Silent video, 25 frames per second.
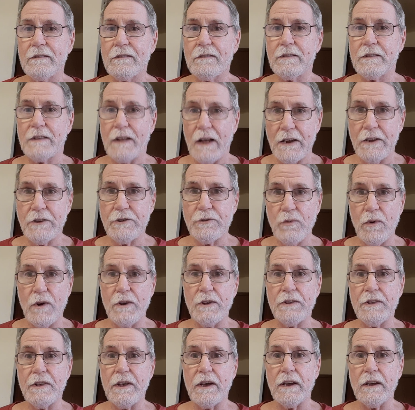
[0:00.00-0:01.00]
That is
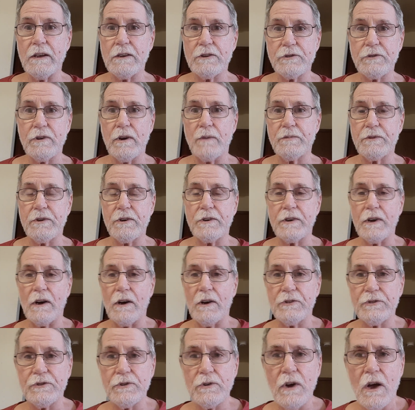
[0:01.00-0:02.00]
one thing Scripture
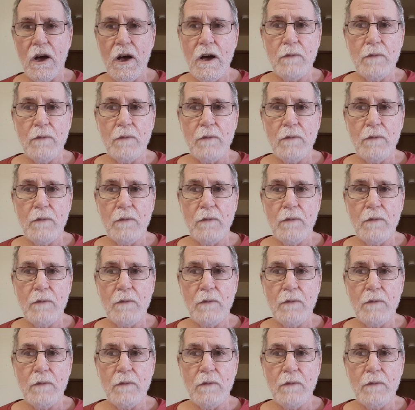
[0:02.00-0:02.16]
tells you.